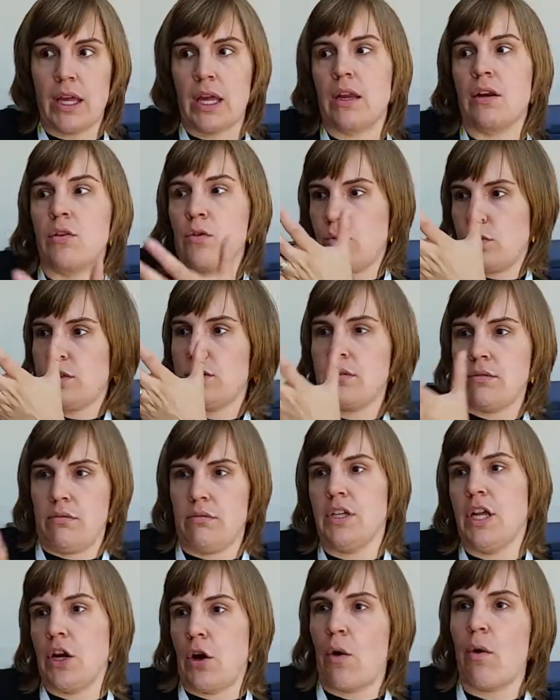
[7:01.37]
the kid who's
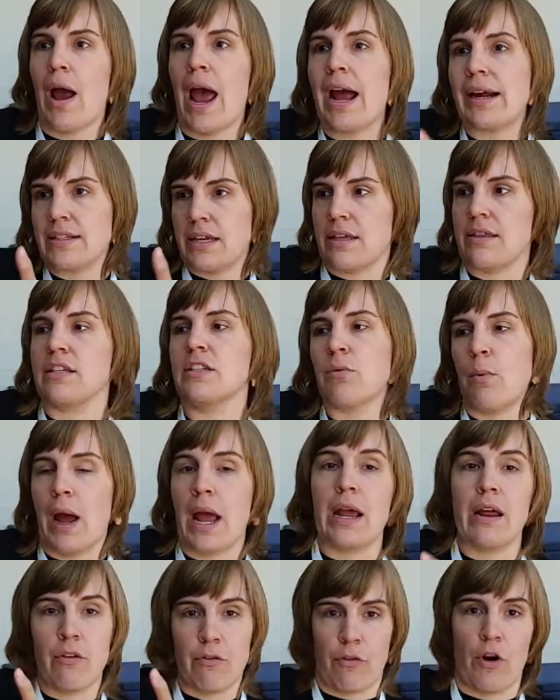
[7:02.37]
you know acting this
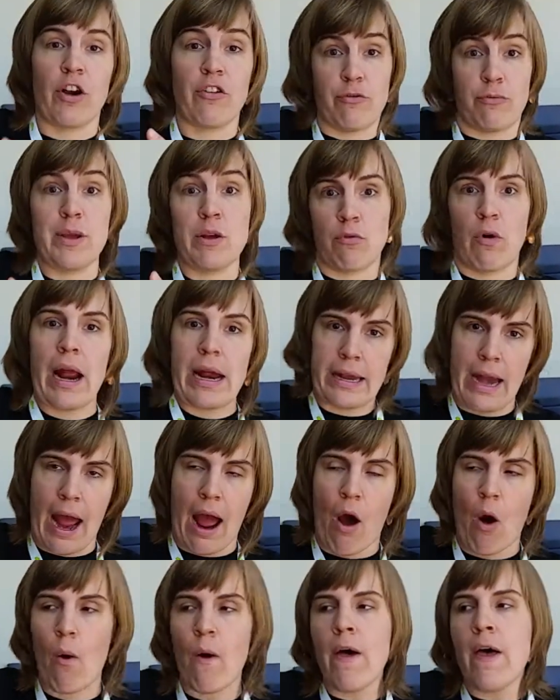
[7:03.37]
way in front of me right
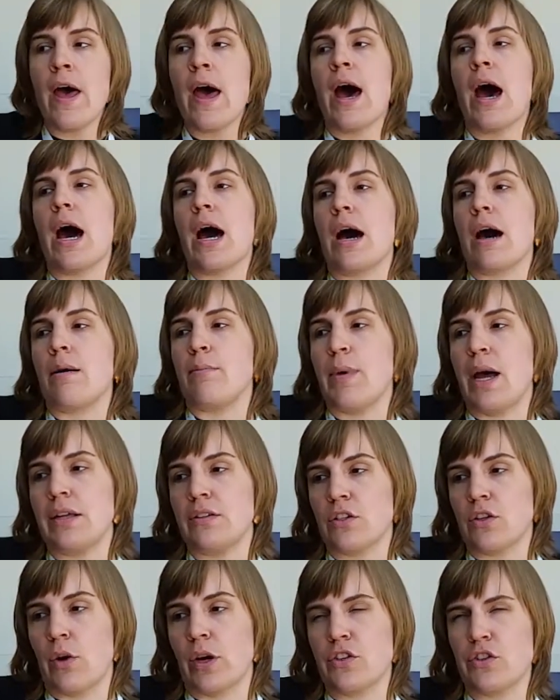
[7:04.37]
now. Yeah. Um,
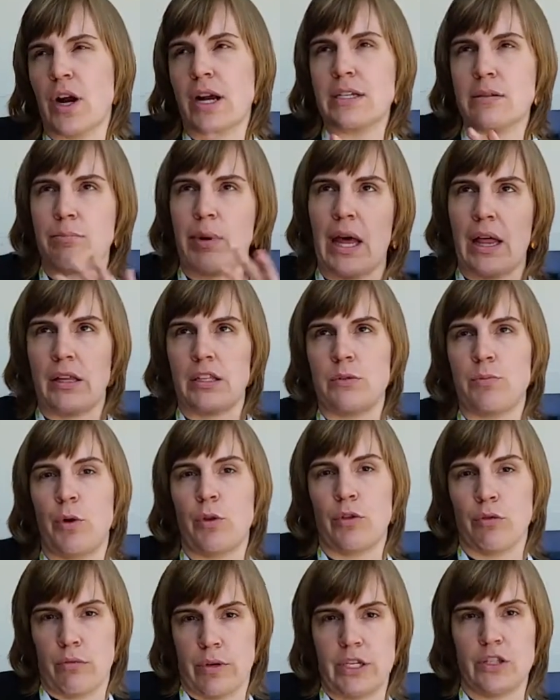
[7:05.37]
and so I tried to balance
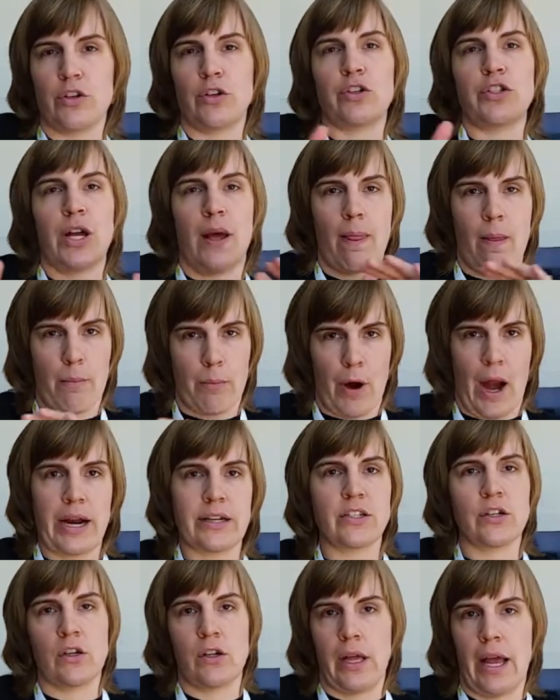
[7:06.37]
both the research and the
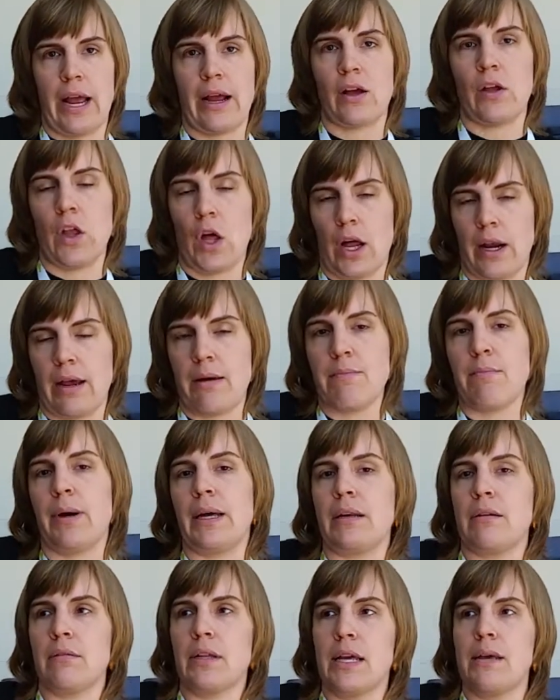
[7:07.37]
practical angle on it,
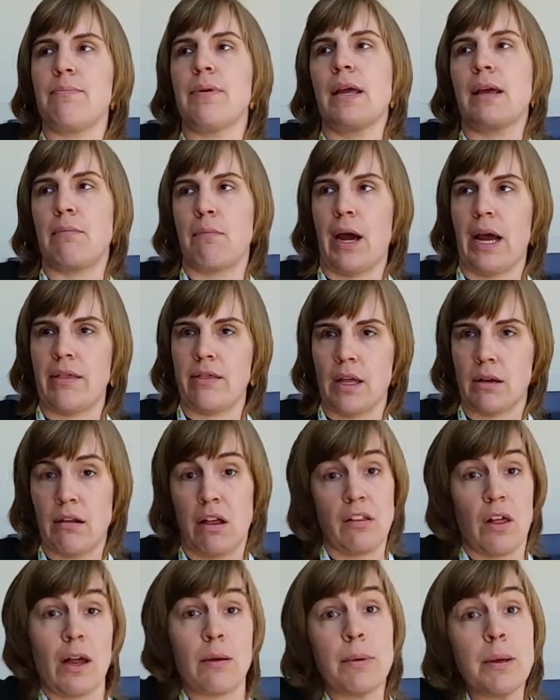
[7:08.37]
but keeping in mind that
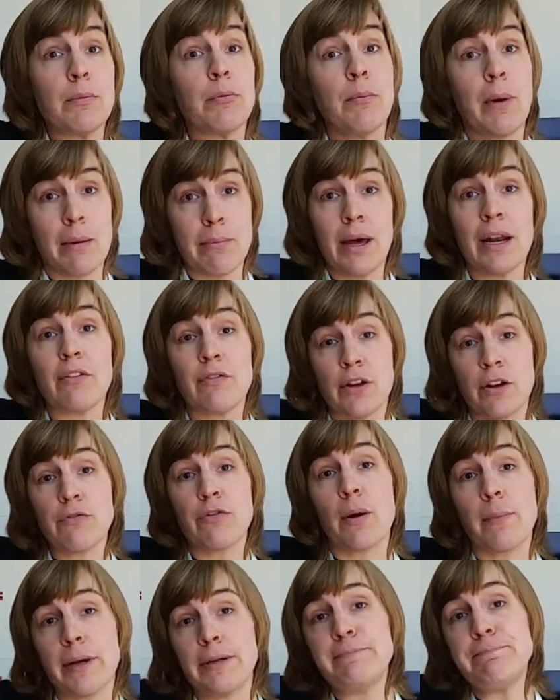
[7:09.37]
a lot of people might benefit
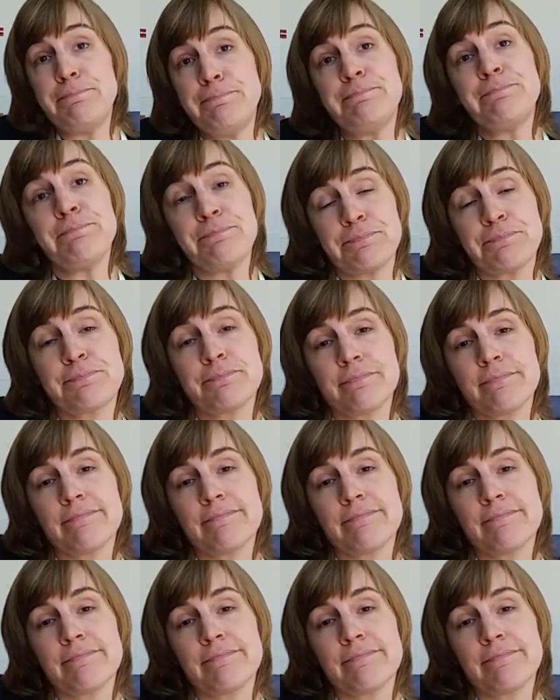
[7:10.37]
from it. Cool.